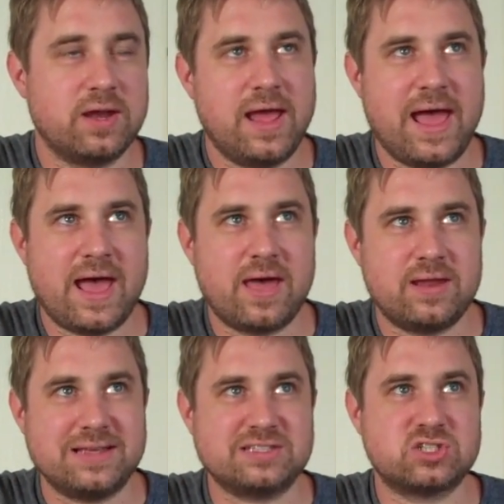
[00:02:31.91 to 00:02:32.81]
going to
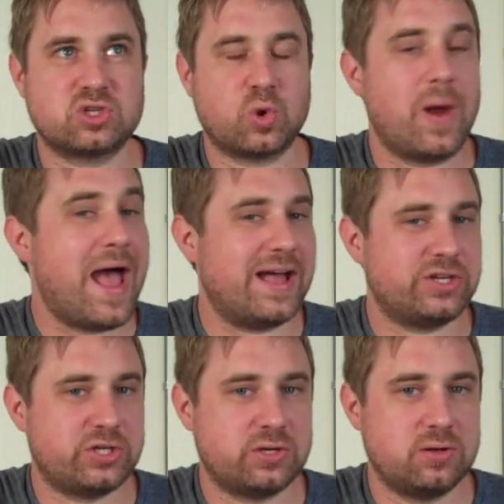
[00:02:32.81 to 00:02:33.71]
add a
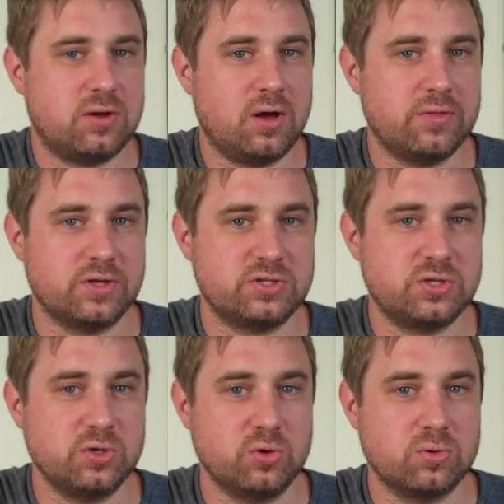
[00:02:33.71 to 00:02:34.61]
scratch on the
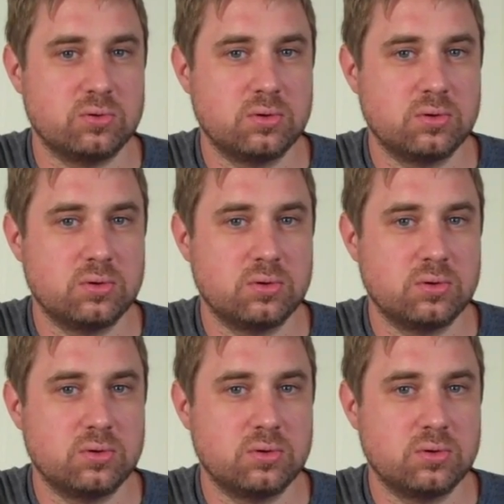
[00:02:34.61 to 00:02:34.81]
2.